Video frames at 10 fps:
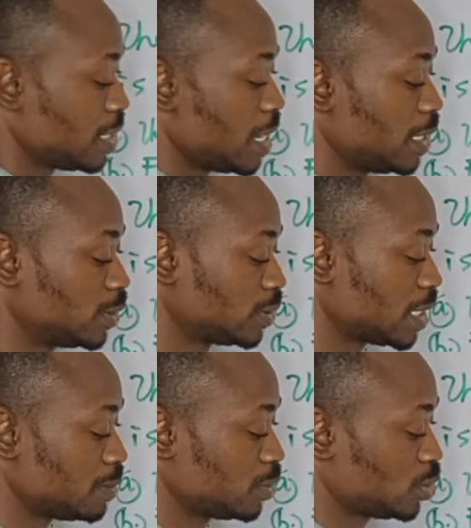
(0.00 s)
and then 2
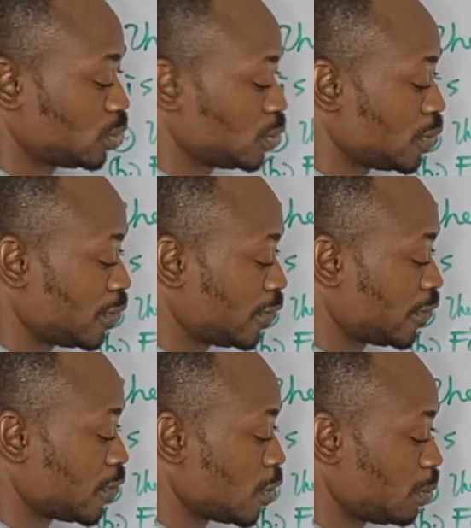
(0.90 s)
times 2,
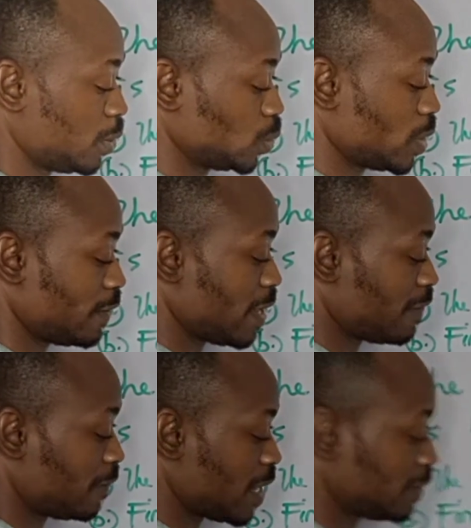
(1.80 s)
4, plus 1, we
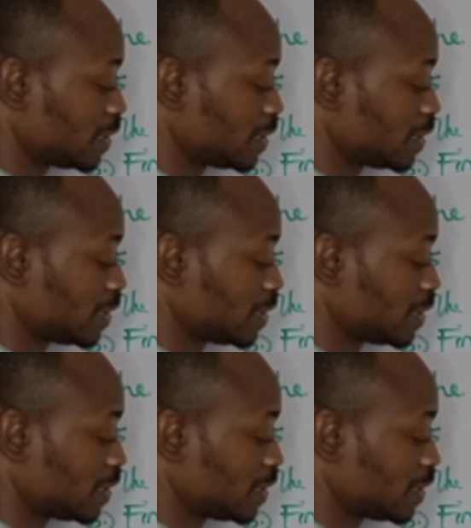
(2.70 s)
have 5,